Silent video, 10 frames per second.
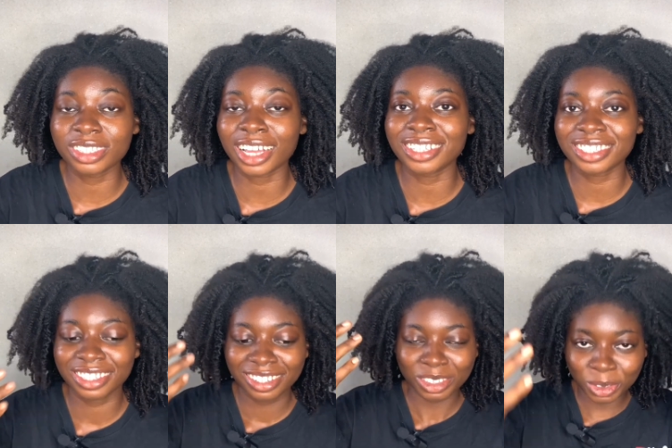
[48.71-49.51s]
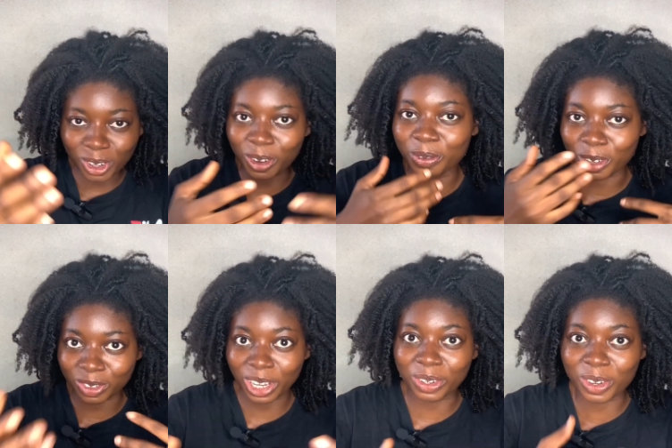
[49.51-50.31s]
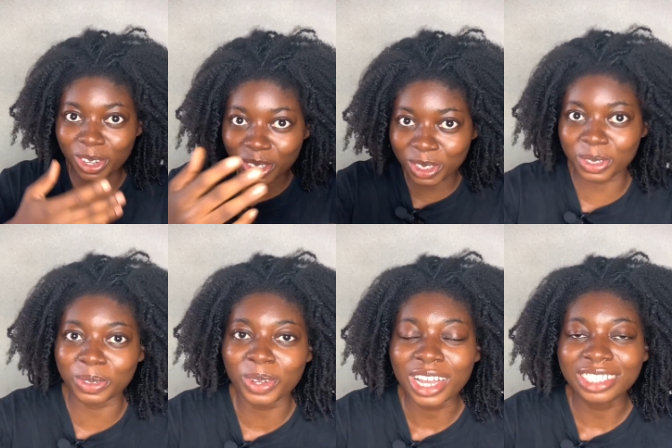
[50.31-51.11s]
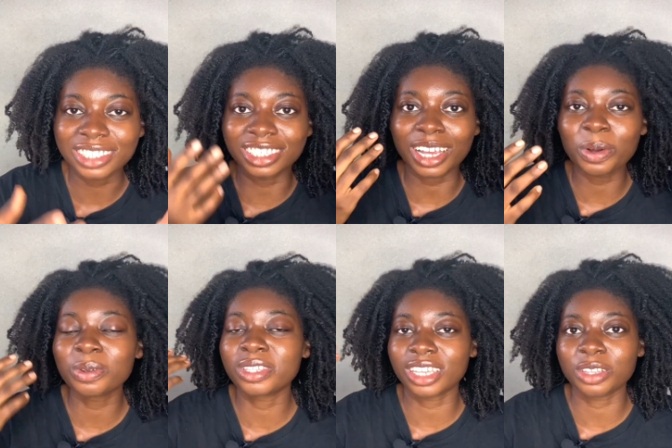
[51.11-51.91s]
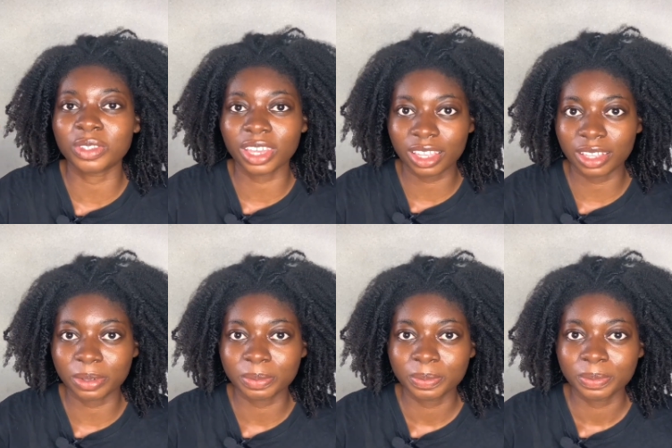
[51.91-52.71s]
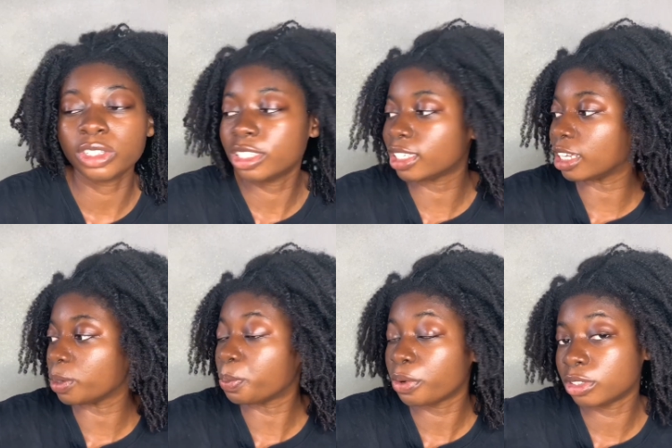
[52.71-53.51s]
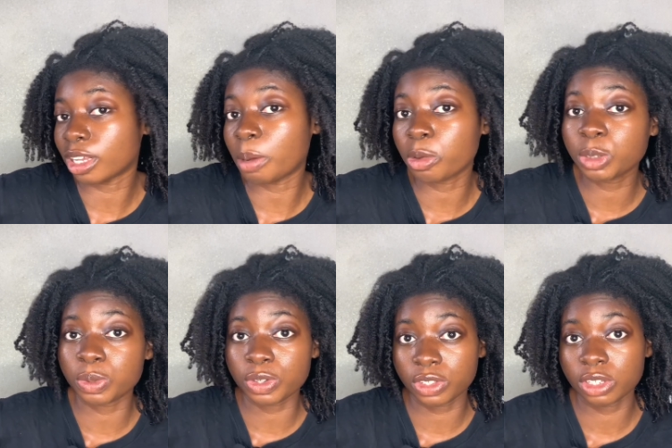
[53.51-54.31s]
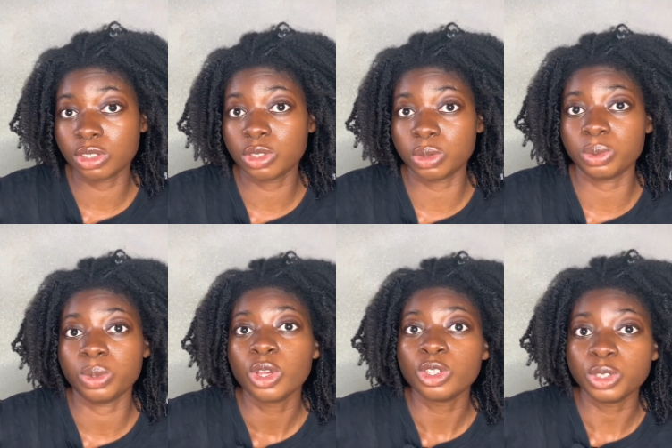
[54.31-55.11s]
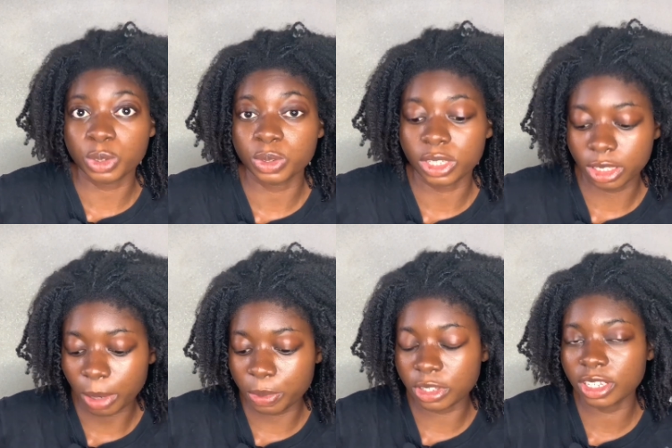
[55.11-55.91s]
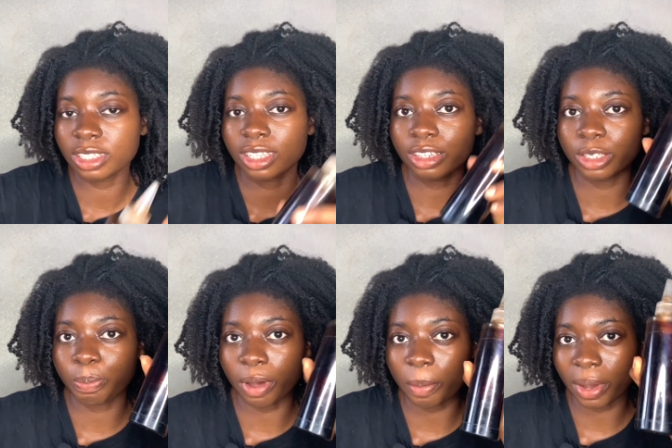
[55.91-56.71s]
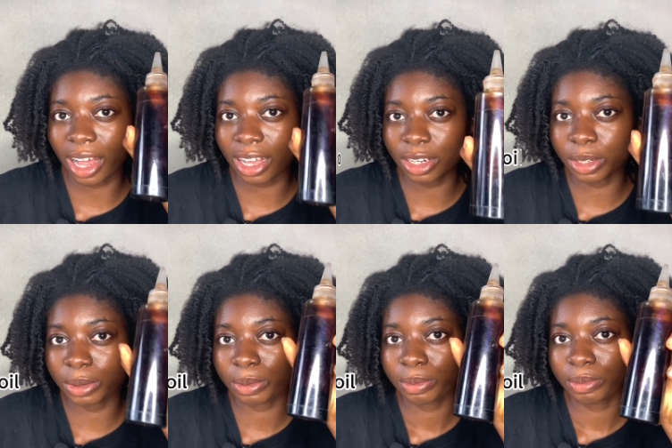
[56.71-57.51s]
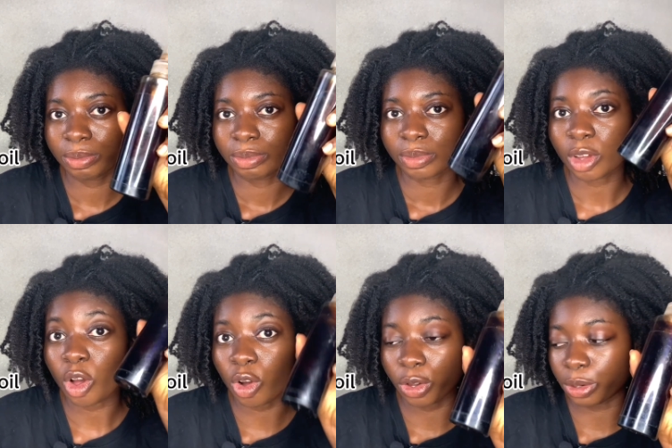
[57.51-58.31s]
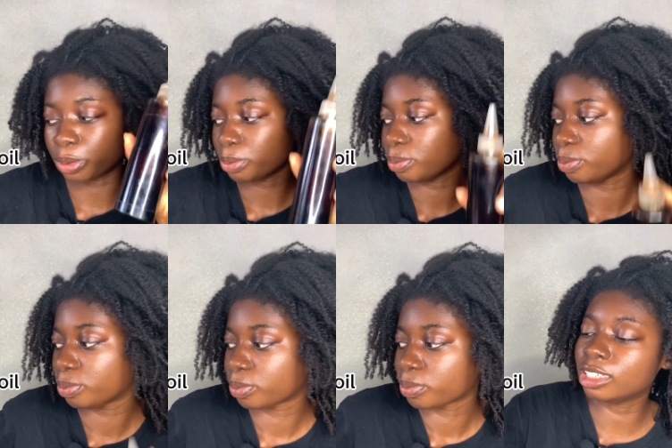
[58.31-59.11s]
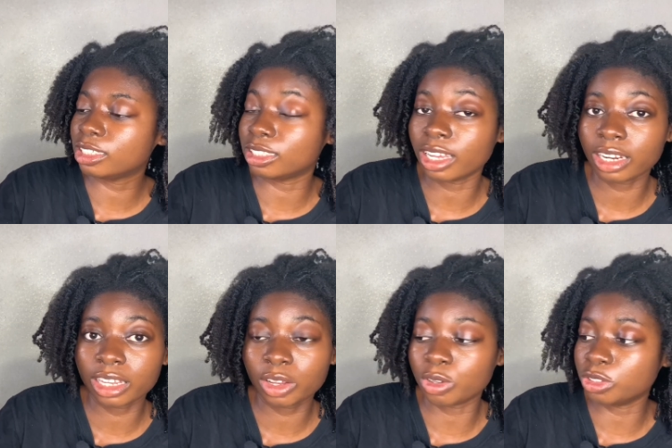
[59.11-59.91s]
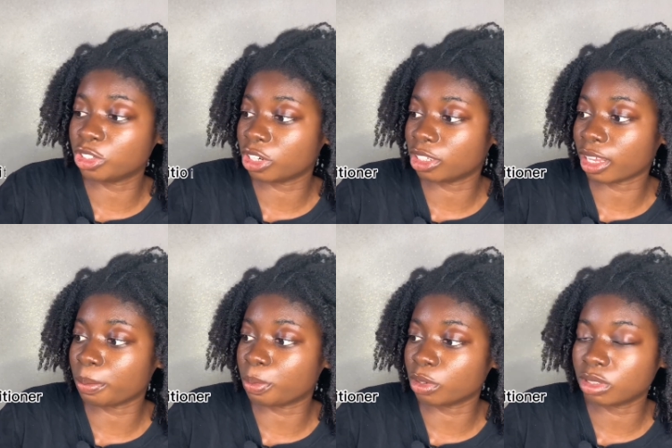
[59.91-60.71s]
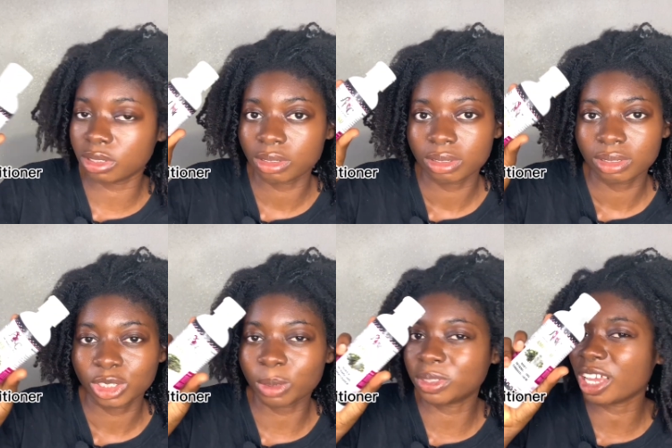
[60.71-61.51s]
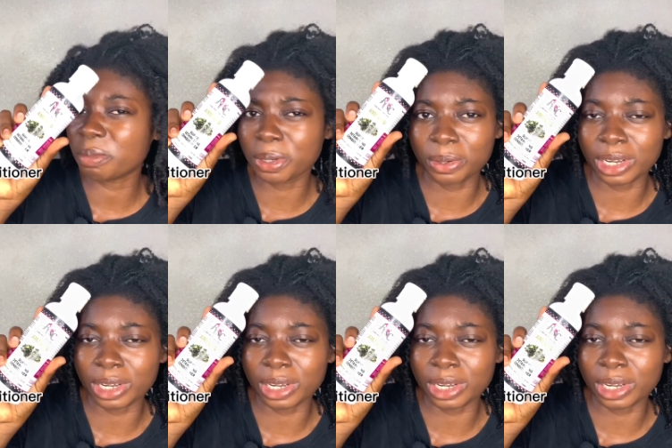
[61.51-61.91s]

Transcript: And two of us, we are going to detangle this hair together. So these are the products that I'm going to be using to do this. I'm using this palm kernel oil, this detangling conditioner that I bought some time ago.